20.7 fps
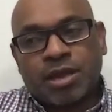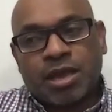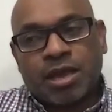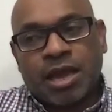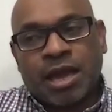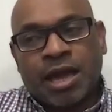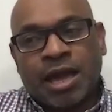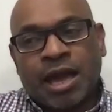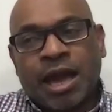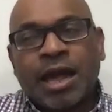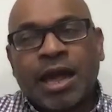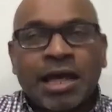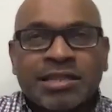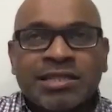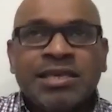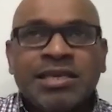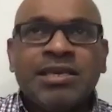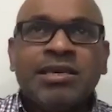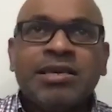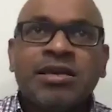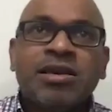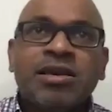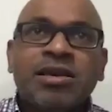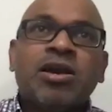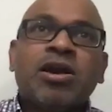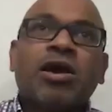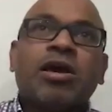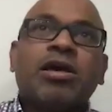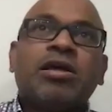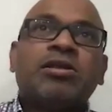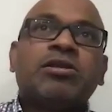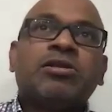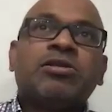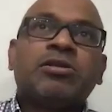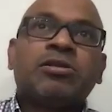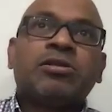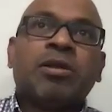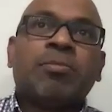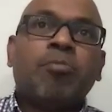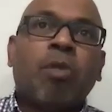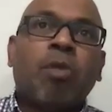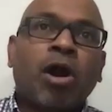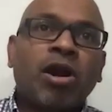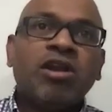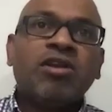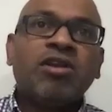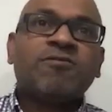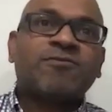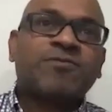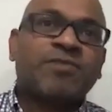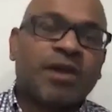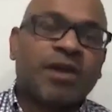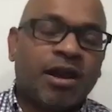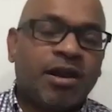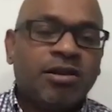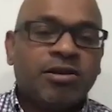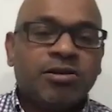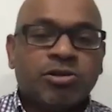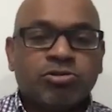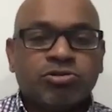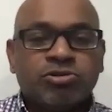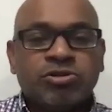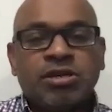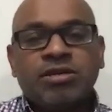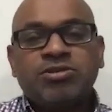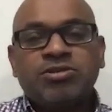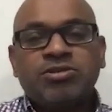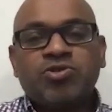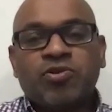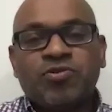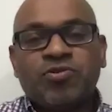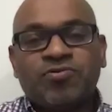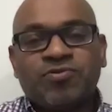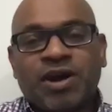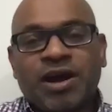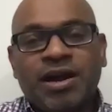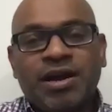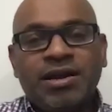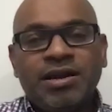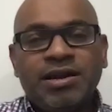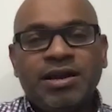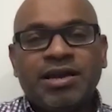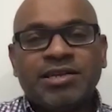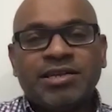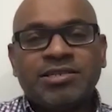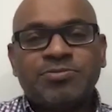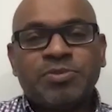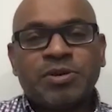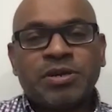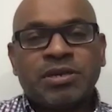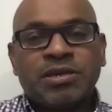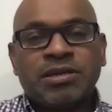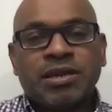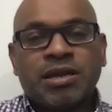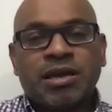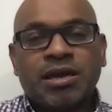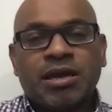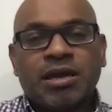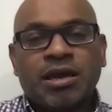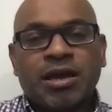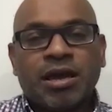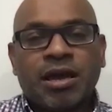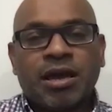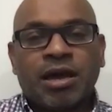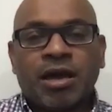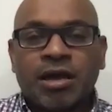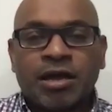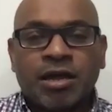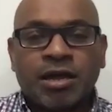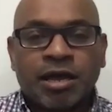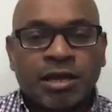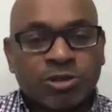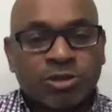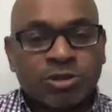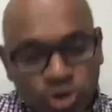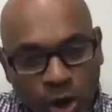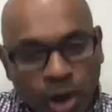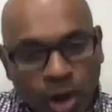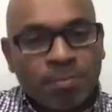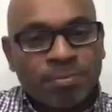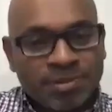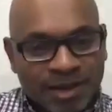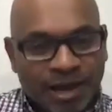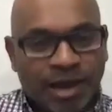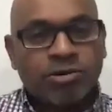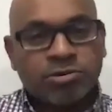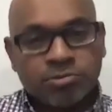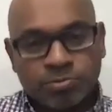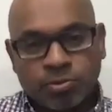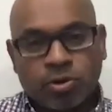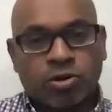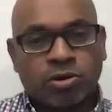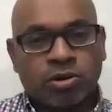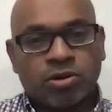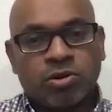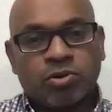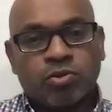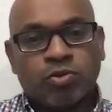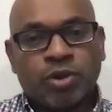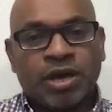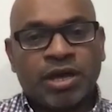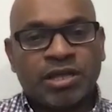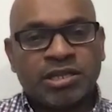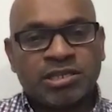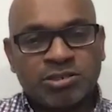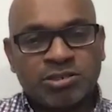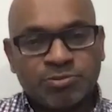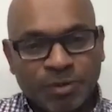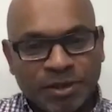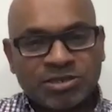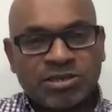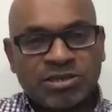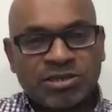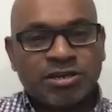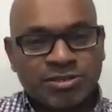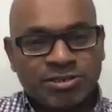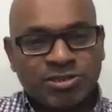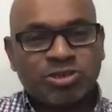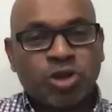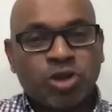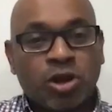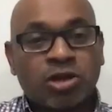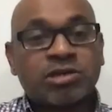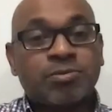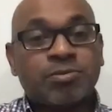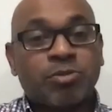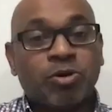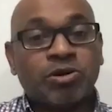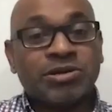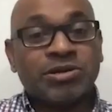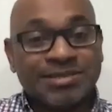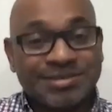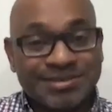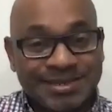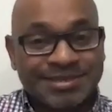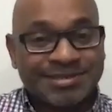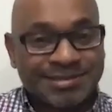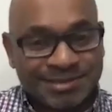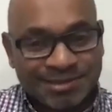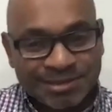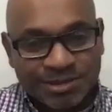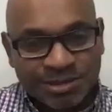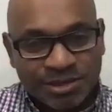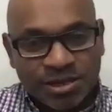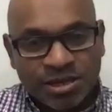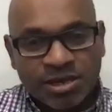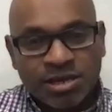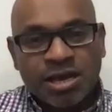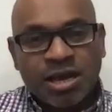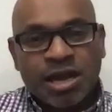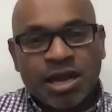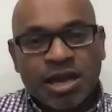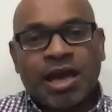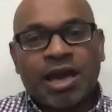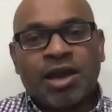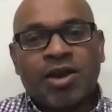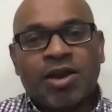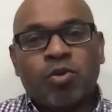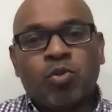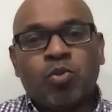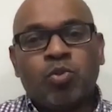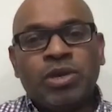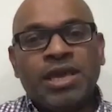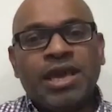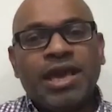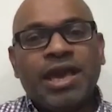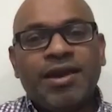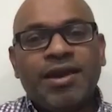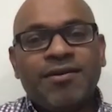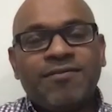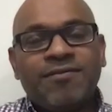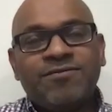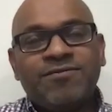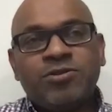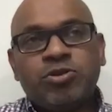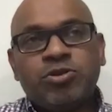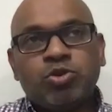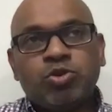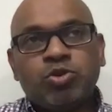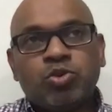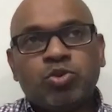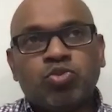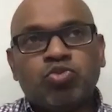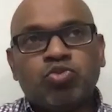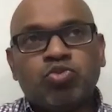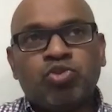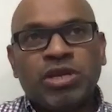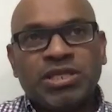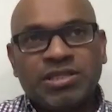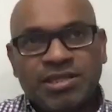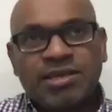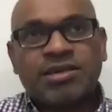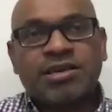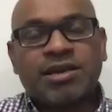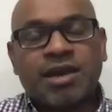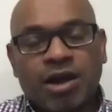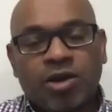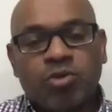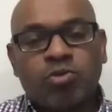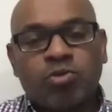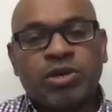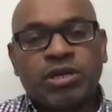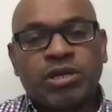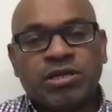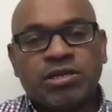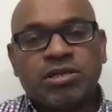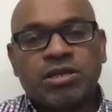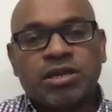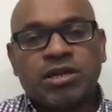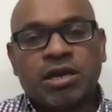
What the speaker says: I think the model of care in New Zealand so far has been a top-down model where specialists talked about disease. We have to rethink how we